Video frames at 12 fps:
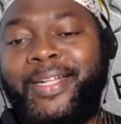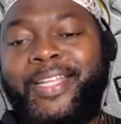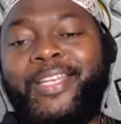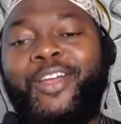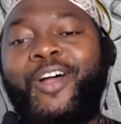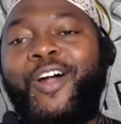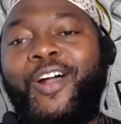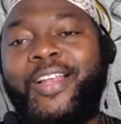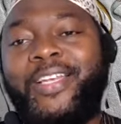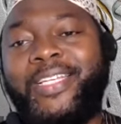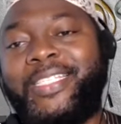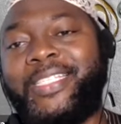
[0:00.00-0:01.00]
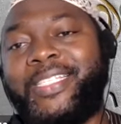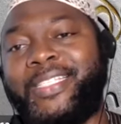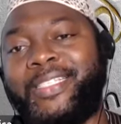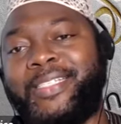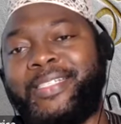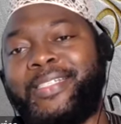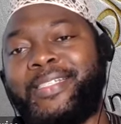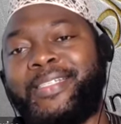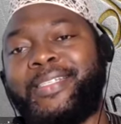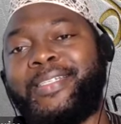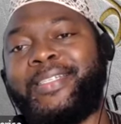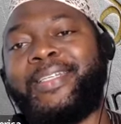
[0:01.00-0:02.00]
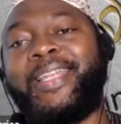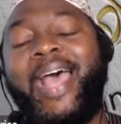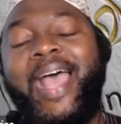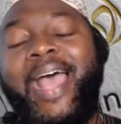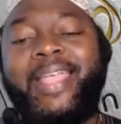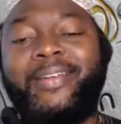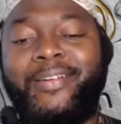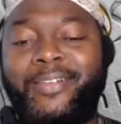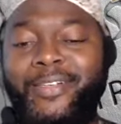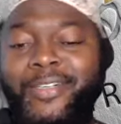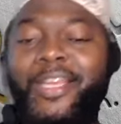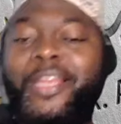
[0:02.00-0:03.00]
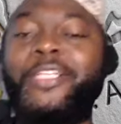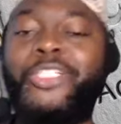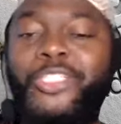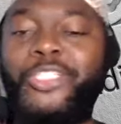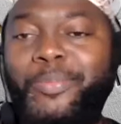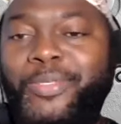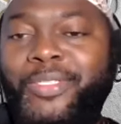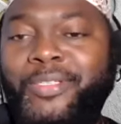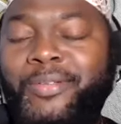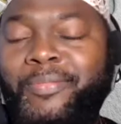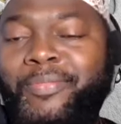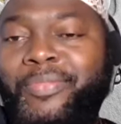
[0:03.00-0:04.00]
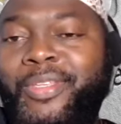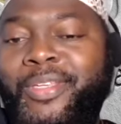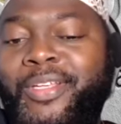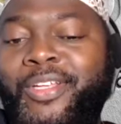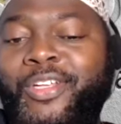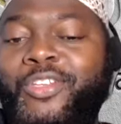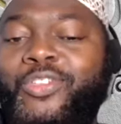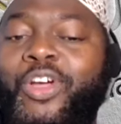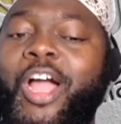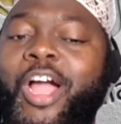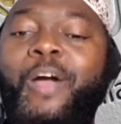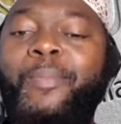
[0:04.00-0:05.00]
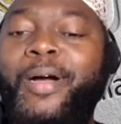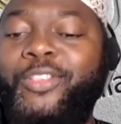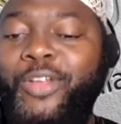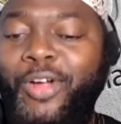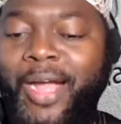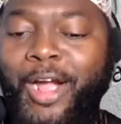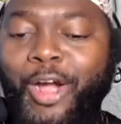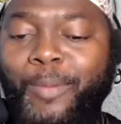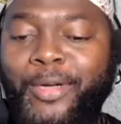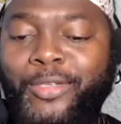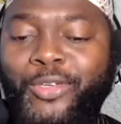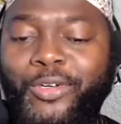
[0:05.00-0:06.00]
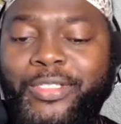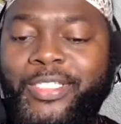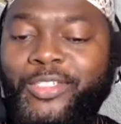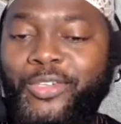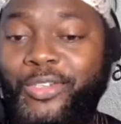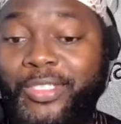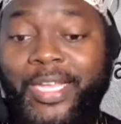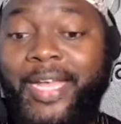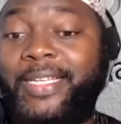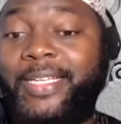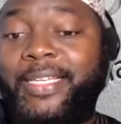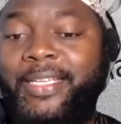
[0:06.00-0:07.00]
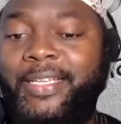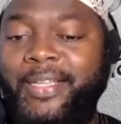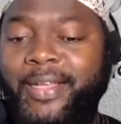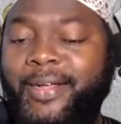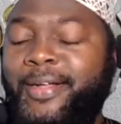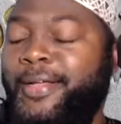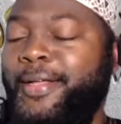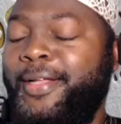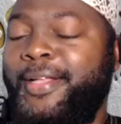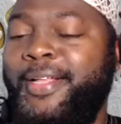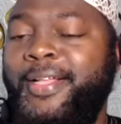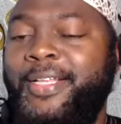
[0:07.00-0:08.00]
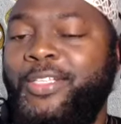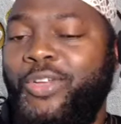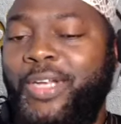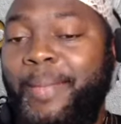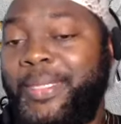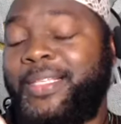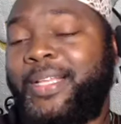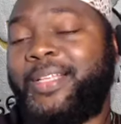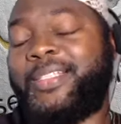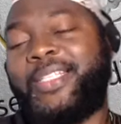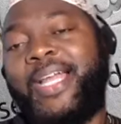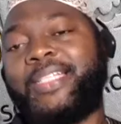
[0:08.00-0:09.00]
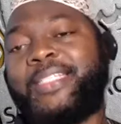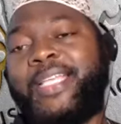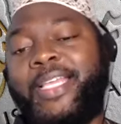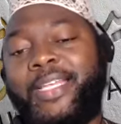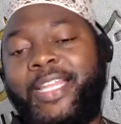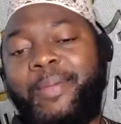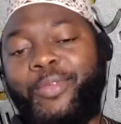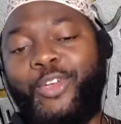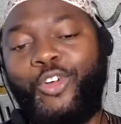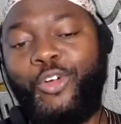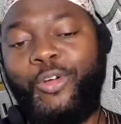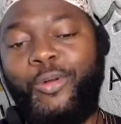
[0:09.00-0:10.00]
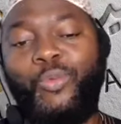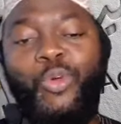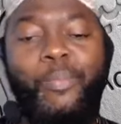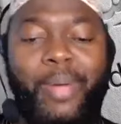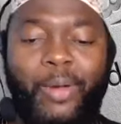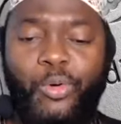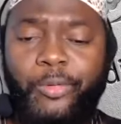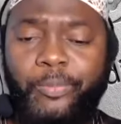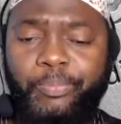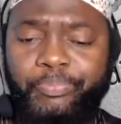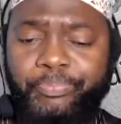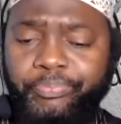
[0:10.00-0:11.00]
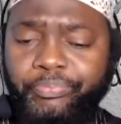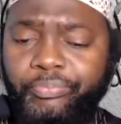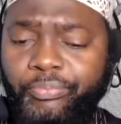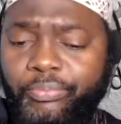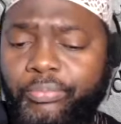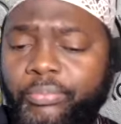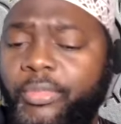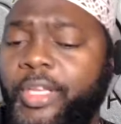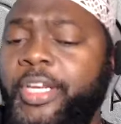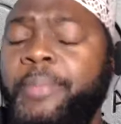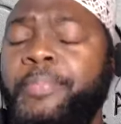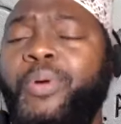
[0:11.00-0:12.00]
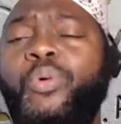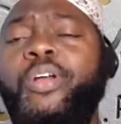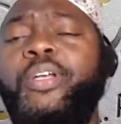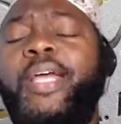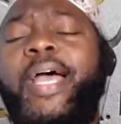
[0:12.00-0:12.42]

in all these nine relationships. So how about us? You know, those are the so let me start taking them, you know, one by one. Number one,